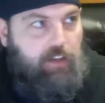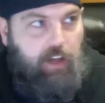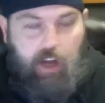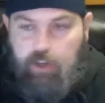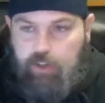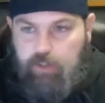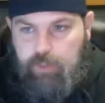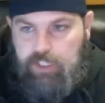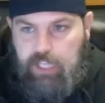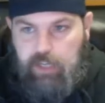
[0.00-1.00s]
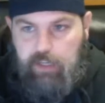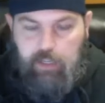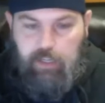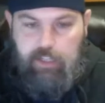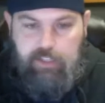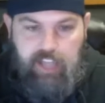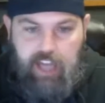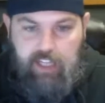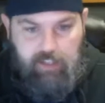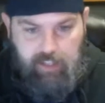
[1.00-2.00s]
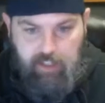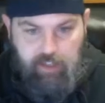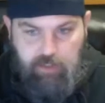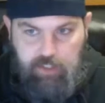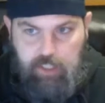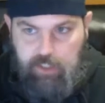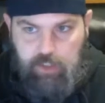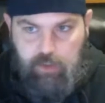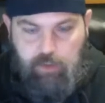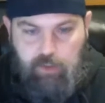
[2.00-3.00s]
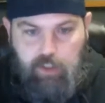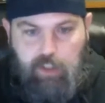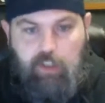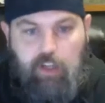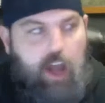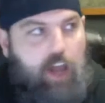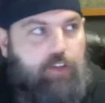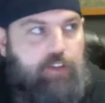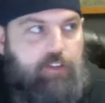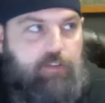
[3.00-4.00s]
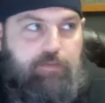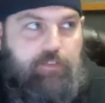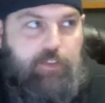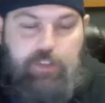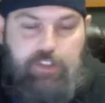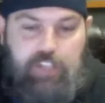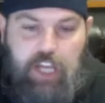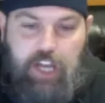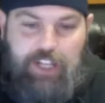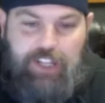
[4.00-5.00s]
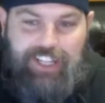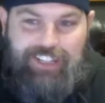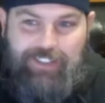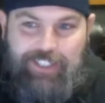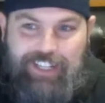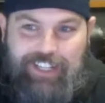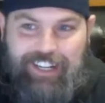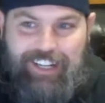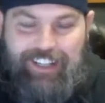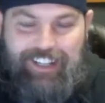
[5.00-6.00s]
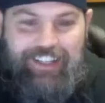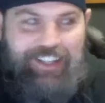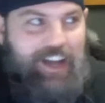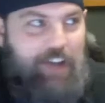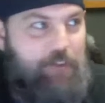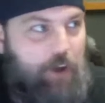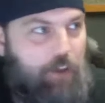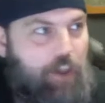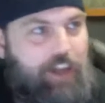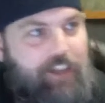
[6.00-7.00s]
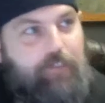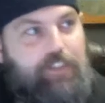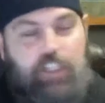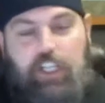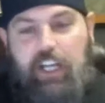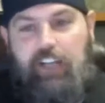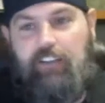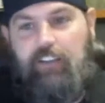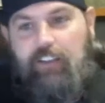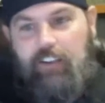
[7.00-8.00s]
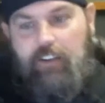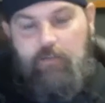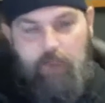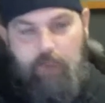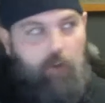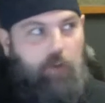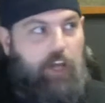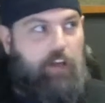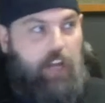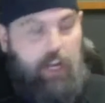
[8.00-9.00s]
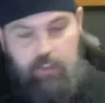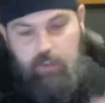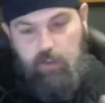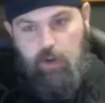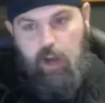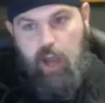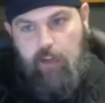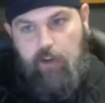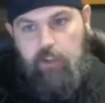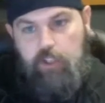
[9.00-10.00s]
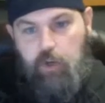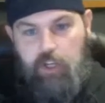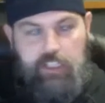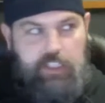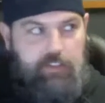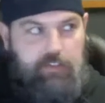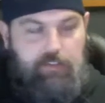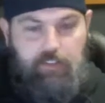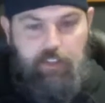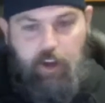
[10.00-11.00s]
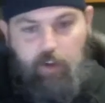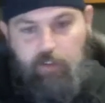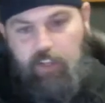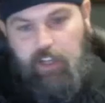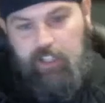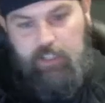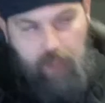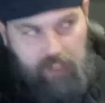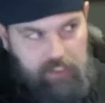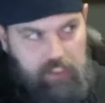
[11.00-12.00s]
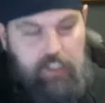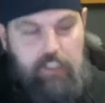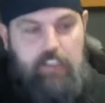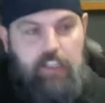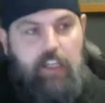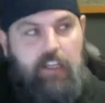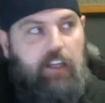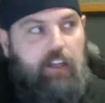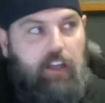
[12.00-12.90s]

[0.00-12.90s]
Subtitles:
100% against anything that was digital. I couldn't stand anything that was, I felt like it was cheating. But when I got out of school, I had no choice. The expenses and